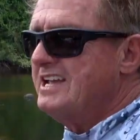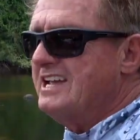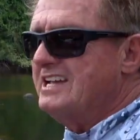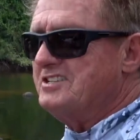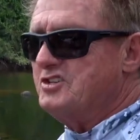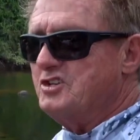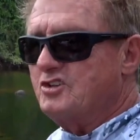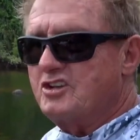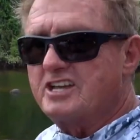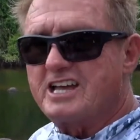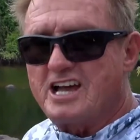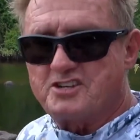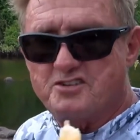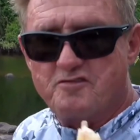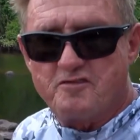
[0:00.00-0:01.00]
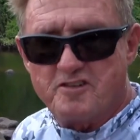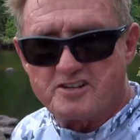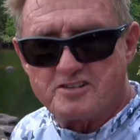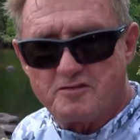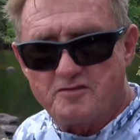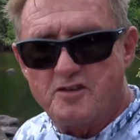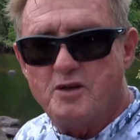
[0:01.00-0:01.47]
is that you can catch your
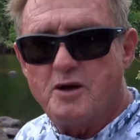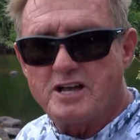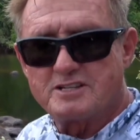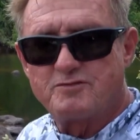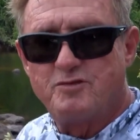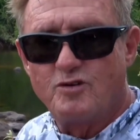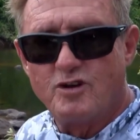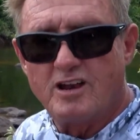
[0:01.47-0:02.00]
fish a few hours before